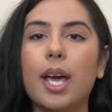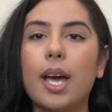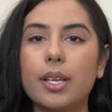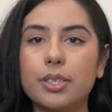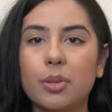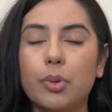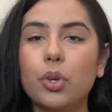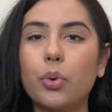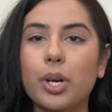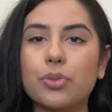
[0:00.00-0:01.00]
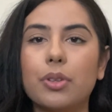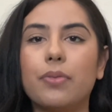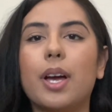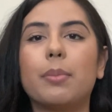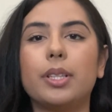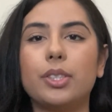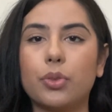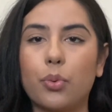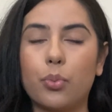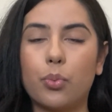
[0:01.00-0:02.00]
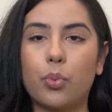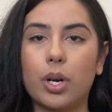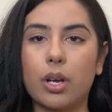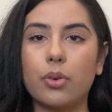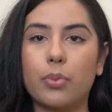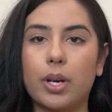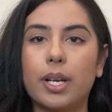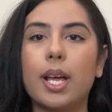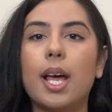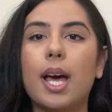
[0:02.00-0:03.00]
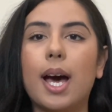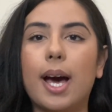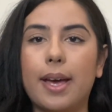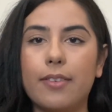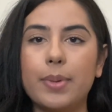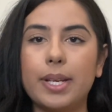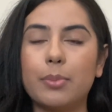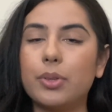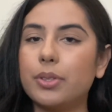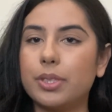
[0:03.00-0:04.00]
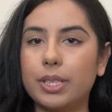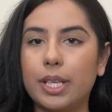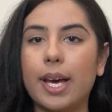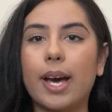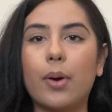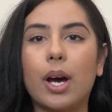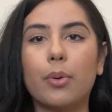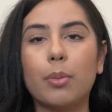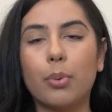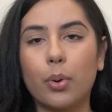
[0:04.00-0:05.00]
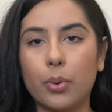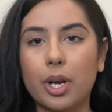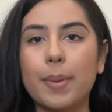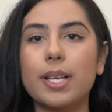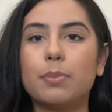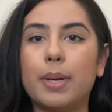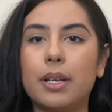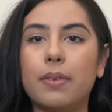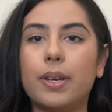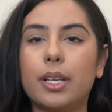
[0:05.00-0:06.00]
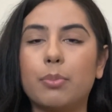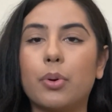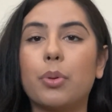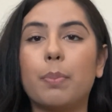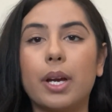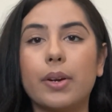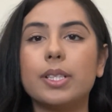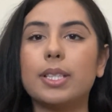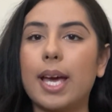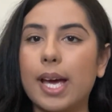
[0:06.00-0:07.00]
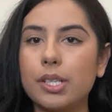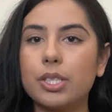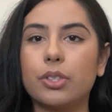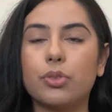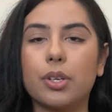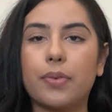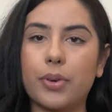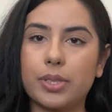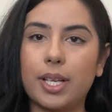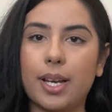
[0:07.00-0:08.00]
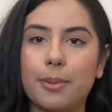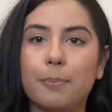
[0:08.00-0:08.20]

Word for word: As someone who works with families one on one, I have been able to see how our program has benefited both parents and children firsthand.